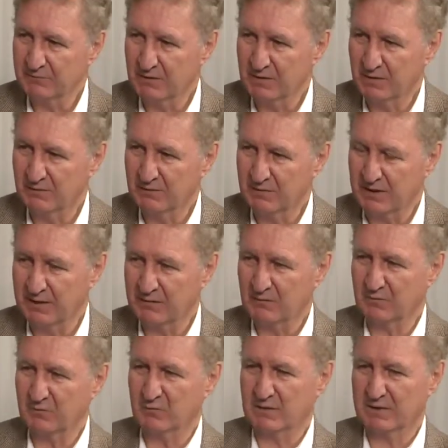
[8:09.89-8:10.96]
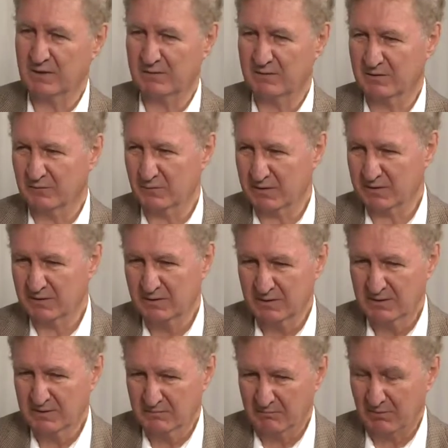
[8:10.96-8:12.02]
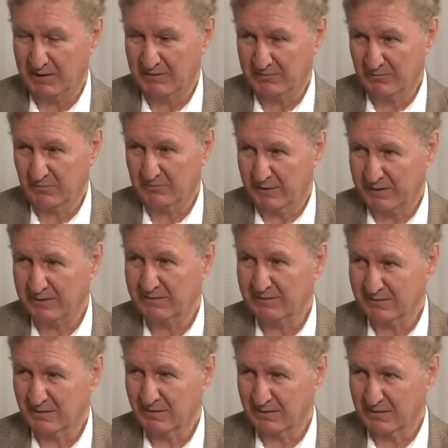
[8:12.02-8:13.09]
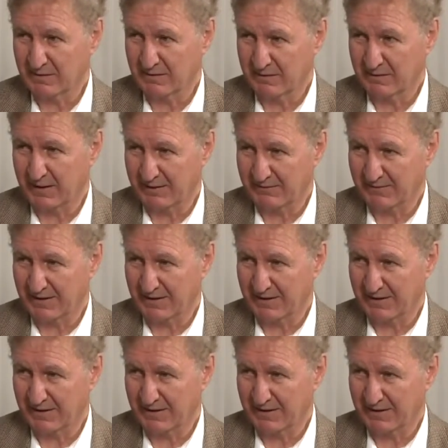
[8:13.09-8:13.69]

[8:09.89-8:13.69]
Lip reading: you know, and we know that when mines are abandoned like that,